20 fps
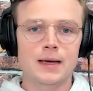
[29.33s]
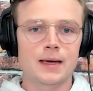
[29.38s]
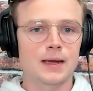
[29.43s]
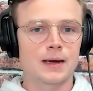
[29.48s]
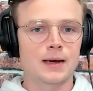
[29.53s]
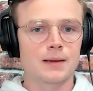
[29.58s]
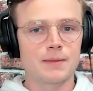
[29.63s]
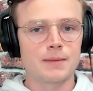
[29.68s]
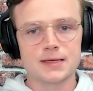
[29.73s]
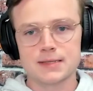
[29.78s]

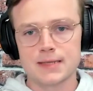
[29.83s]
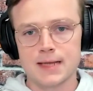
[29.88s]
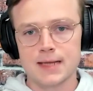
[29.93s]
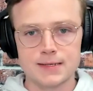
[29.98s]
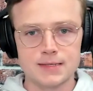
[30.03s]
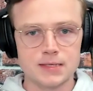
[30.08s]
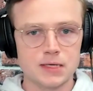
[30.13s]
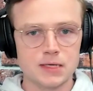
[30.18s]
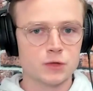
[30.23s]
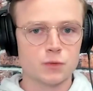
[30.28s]
And it makes a lot of
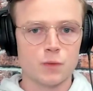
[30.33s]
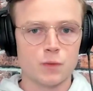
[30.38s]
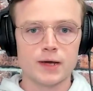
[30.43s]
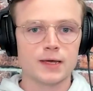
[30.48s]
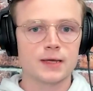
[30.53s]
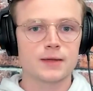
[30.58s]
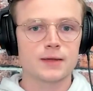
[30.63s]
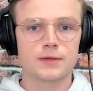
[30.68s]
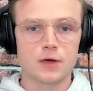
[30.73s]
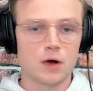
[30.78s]
sense why
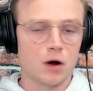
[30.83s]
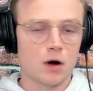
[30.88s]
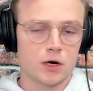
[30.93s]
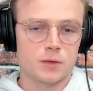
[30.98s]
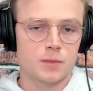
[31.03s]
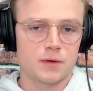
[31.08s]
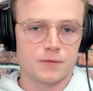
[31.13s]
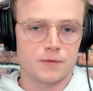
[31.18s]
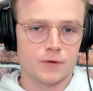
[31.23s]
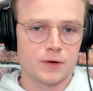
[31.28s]
the
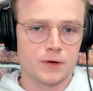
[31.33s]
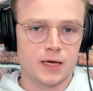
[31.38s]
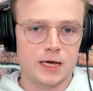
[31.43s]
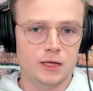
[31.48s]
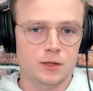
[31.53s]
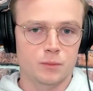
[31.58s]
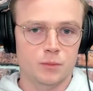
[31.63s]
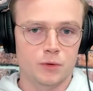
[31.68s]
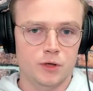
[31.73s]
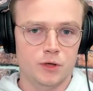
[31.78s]
argument for
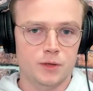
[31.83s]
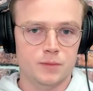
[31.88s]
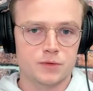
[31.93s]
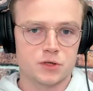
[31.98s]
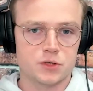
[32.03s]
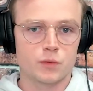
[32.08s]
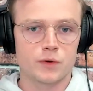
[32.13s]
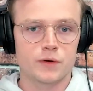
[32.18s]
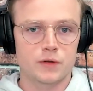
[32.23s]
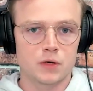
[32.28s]
Caleb Williams
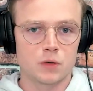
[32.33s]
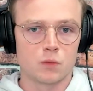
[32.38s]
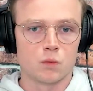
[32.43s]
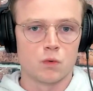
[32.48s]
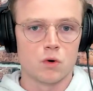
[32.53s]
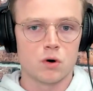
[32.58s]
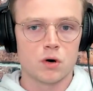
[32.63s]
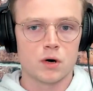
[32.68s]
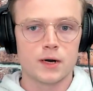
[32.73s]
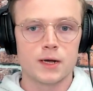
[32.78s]
to win the
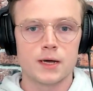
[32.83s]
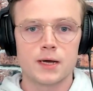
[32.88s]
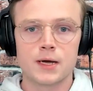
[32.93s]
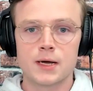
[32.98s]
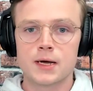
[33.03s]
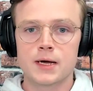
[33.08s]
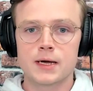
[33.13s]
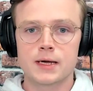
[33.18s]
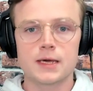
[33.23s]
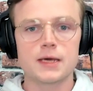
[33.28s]
award
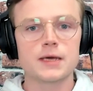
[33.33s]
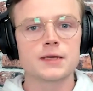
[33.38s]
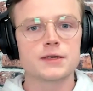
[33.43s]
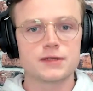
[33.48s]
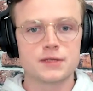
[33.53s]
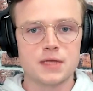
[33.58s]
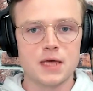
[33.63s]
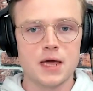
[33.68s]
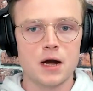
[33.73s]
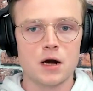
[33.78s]

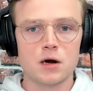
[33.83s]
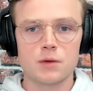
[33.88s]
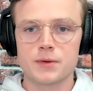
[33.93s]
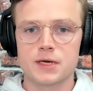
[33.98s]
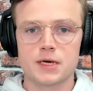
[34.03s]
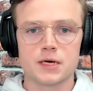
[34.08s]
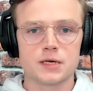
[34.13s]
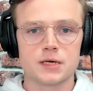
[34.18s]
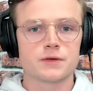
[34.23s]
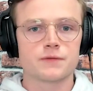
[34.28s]
is there,
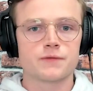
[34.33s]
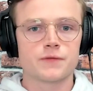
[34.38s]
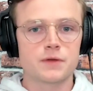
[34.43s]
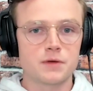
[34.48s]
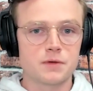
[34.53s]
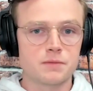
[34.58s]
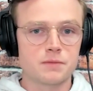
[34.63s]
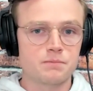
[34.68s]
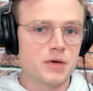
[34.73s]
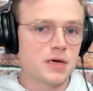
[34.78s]
because of
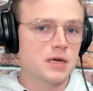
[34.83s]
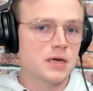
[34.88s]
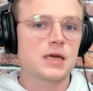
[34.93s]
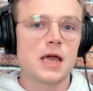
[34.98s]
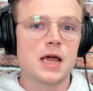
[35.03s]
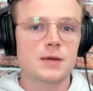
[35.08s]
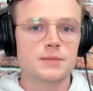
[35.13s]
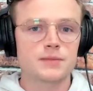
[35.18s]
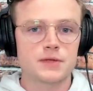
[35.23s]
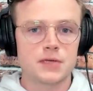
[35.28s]
the big
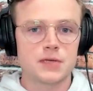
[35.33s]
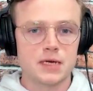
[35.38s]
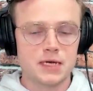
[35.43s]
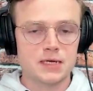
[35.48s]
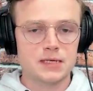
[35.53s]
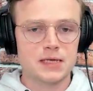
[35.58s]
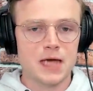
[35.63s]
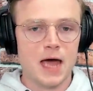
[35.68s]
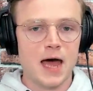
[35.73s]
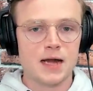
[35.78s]
games that
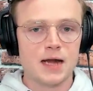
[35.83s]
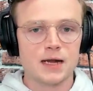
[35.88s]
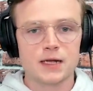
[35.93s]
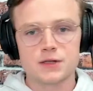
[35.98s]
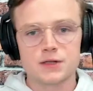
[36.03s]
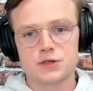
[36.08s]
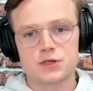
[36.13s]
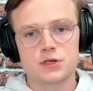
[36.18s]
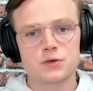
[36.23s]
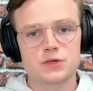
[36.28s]
he's had
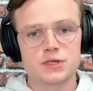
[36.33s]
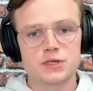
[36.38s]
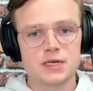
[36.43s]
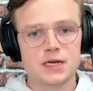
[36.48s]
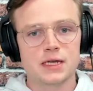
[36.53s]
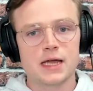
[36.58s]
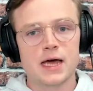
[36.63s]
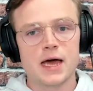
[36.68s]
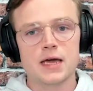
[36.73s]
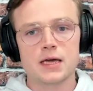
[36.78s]
against
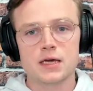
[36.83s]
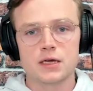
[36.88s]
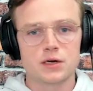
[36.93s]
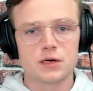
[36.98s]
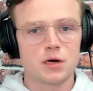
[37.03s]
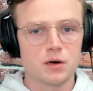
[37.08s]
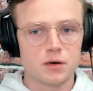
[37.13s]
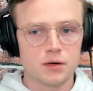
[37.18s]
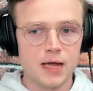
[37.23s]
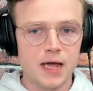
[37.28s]
UCLA and
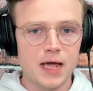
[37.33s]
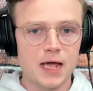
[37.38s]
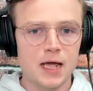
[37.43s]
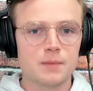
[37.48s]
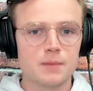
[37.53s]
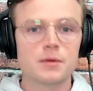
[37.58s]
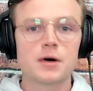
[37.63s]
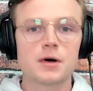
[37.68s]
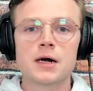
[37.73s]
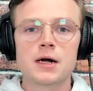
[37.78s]
Notre
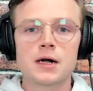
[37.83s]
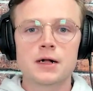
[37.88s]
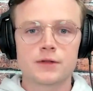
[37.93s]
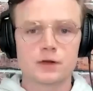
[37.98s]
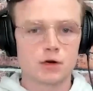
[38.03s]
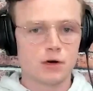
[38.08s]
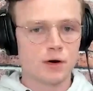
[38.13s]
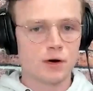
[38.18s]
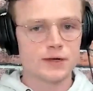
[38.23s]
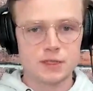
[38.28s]
Dame, the
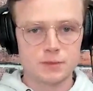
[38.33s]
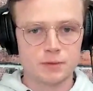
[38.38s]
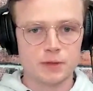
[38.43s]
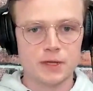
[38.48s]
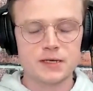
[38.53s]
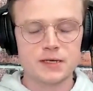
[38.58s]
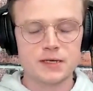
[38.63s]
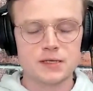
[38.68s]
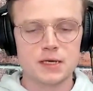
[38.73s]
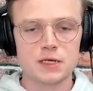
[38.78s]
crazy
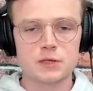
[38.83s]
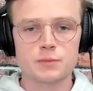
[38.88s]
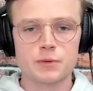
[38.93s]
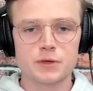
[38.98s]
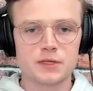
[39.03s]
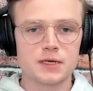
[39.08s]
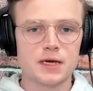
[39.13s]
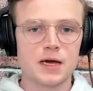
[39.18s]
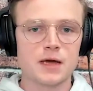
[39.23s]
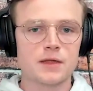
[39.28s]
plays that he's
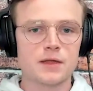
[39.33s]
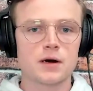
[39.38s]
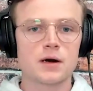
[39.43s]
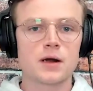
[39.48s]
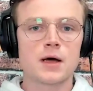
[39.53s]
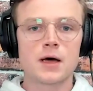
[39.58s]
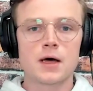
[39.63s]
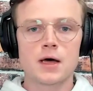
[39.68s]
put together.